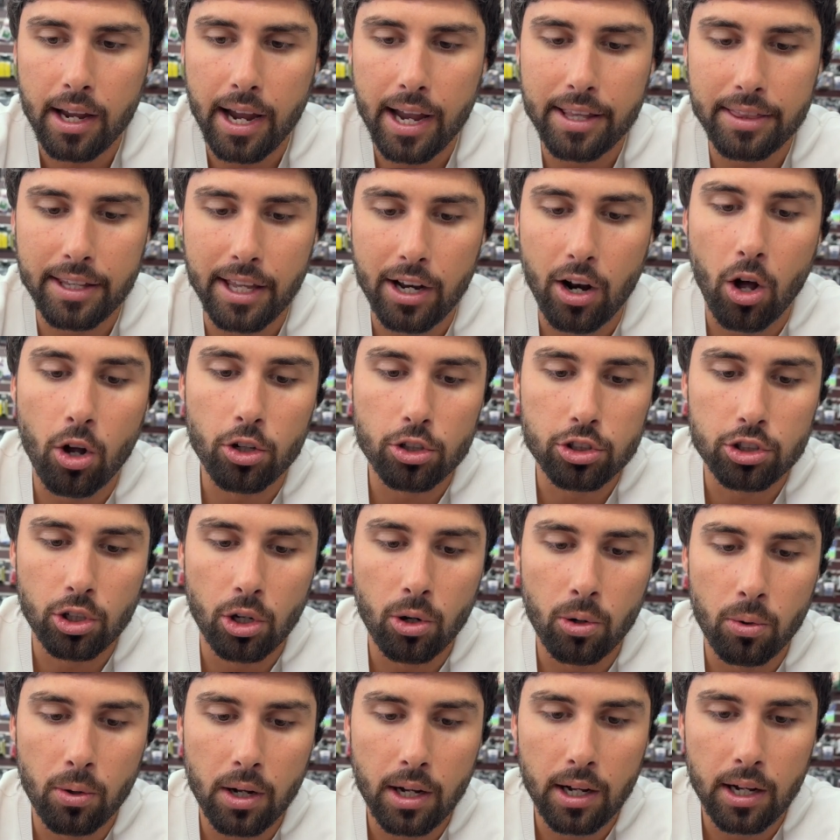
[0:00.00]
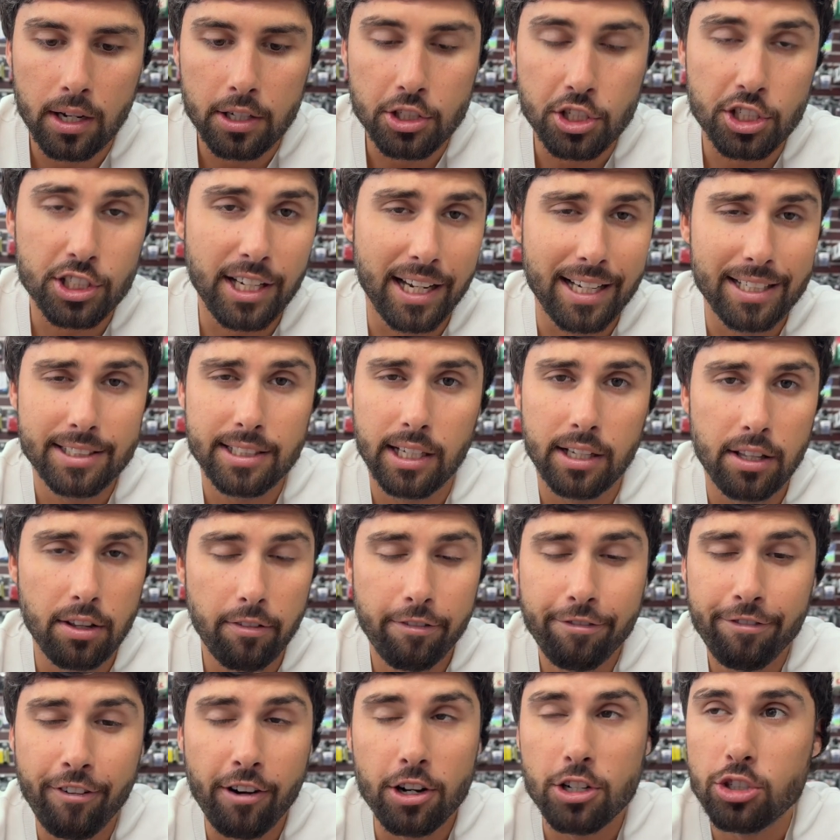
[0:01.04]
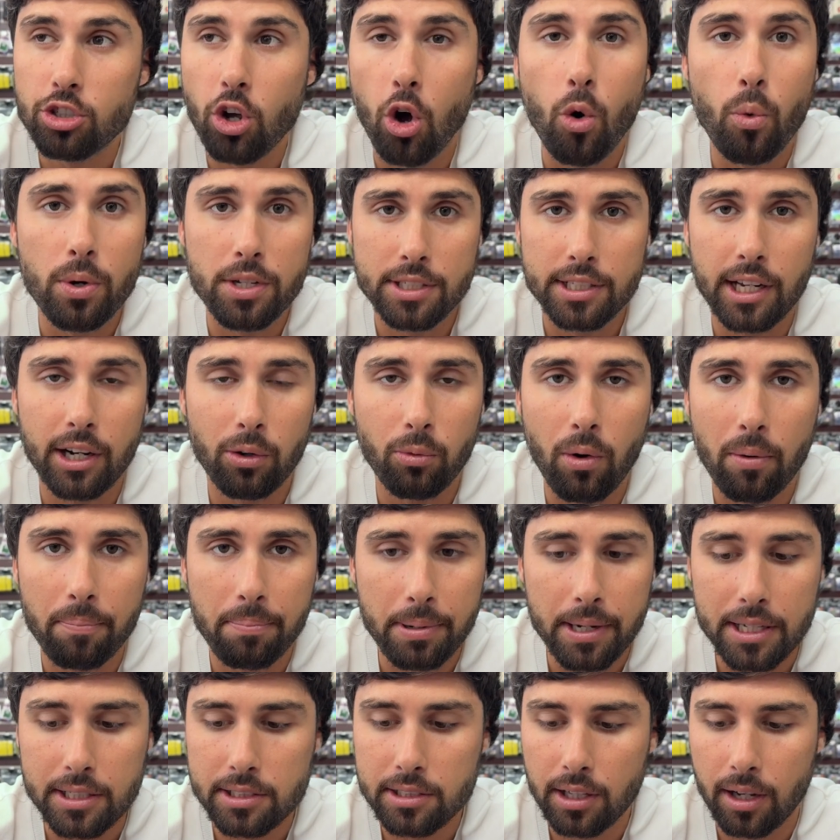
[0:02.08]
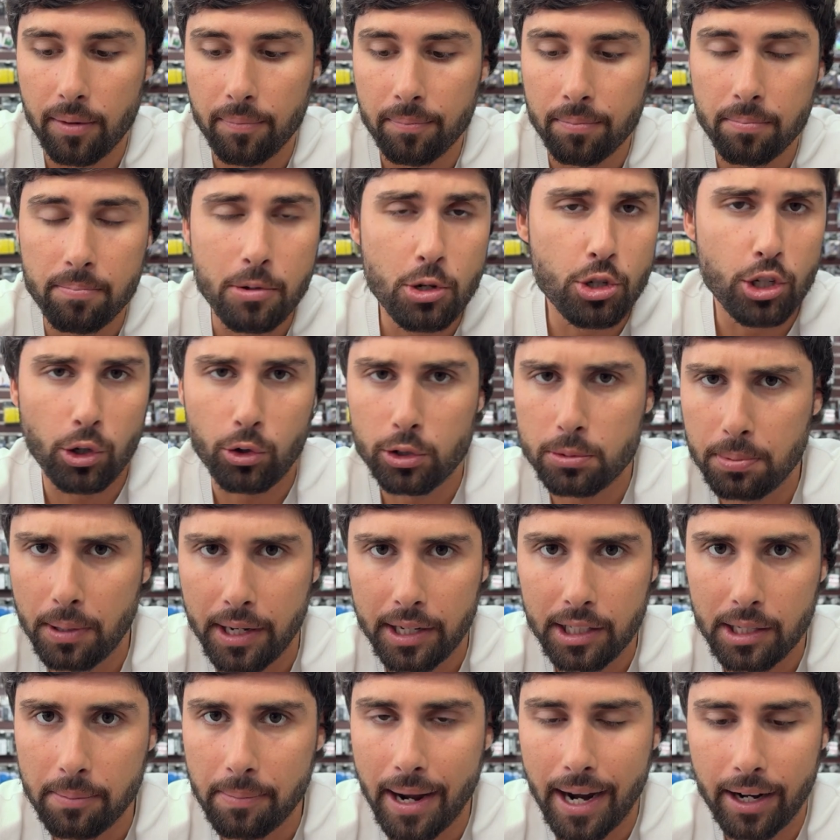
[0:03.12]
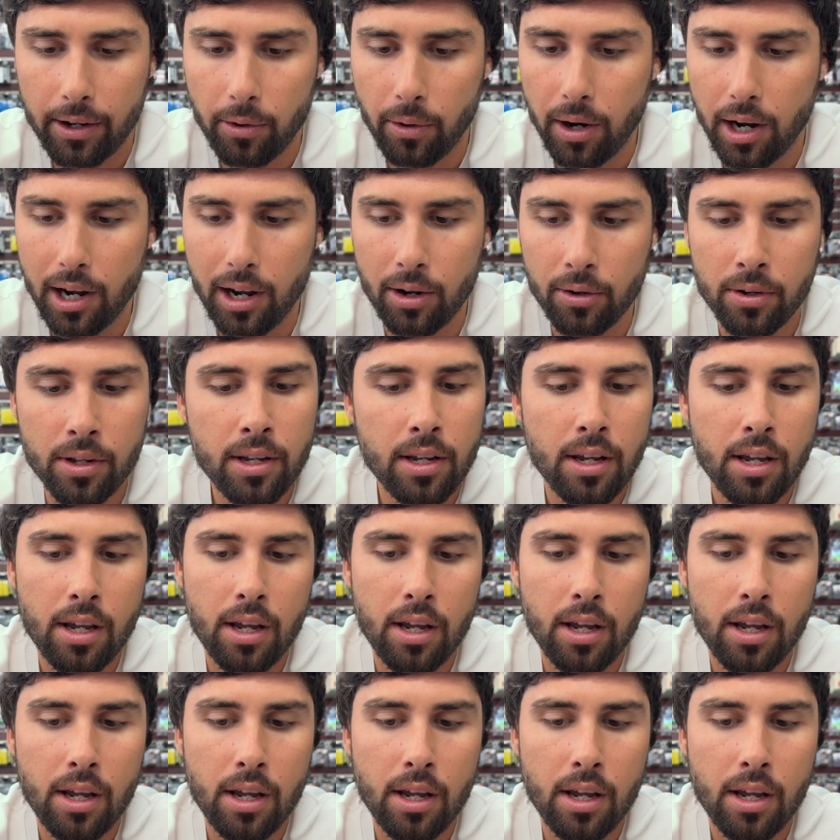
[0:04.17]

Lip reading: And then also, just like I said, the fun's always there in One Piece. Music was playing in the background.